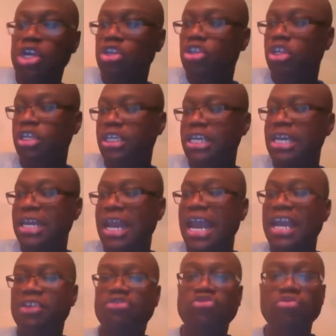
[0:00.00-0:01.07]
to get
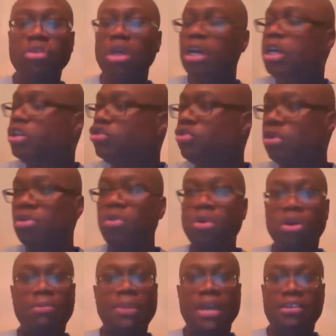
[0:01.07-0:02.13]
Andrew Luck because your
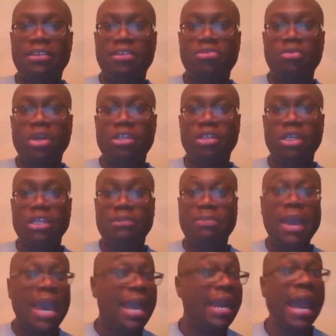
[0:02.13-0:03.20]
quarterback situation is
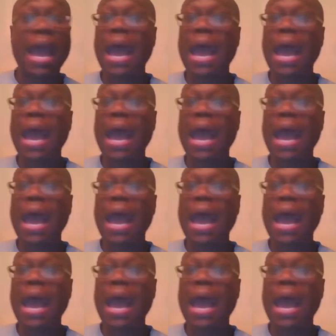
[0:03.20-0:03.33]
bad,